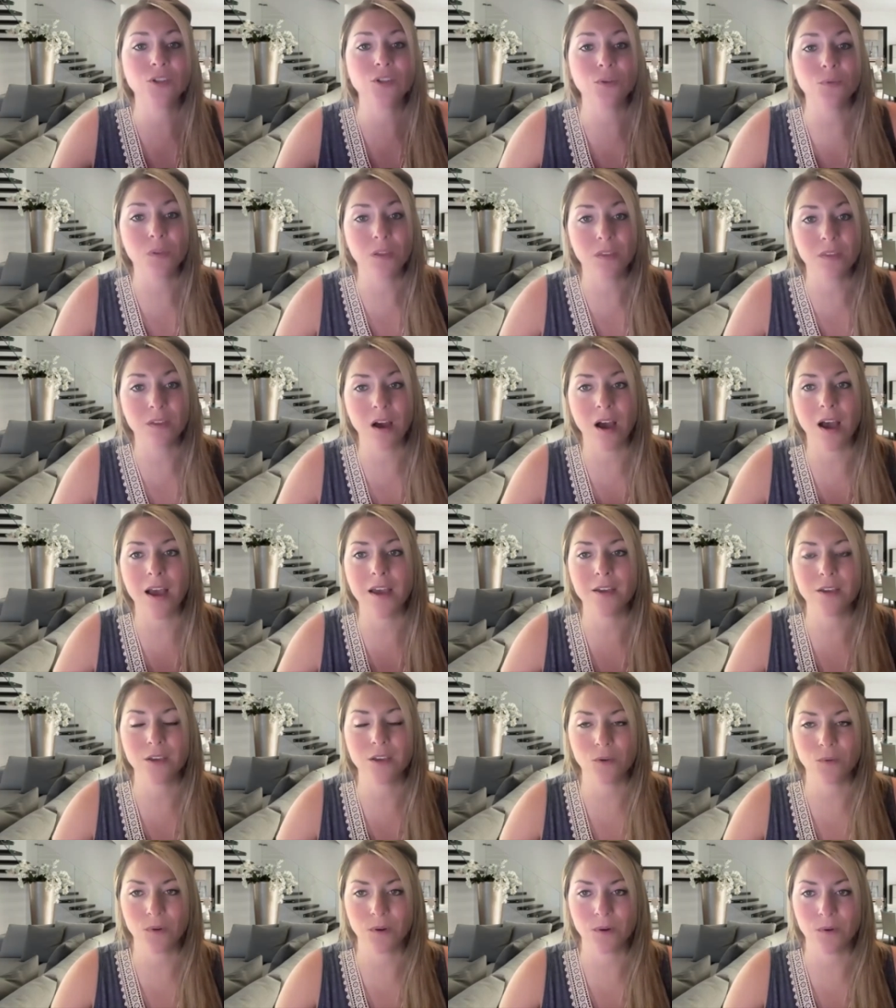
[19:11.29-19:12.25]
you thought
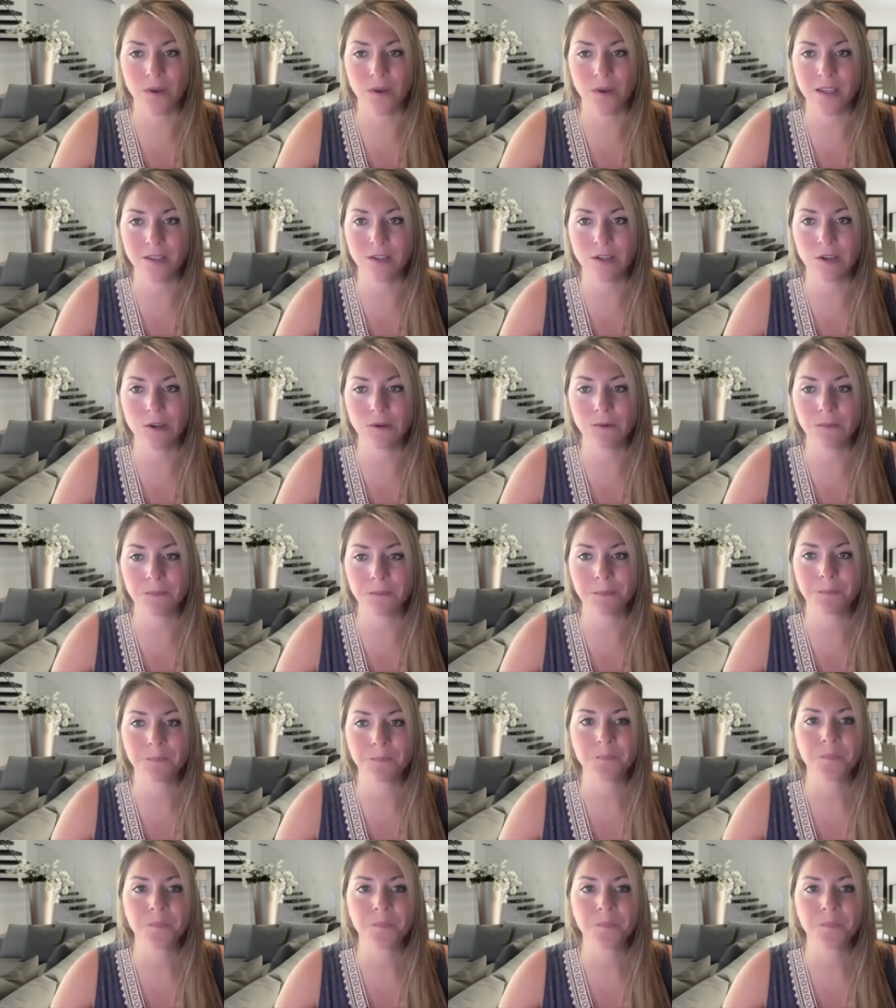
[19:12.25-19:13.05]
you were going to.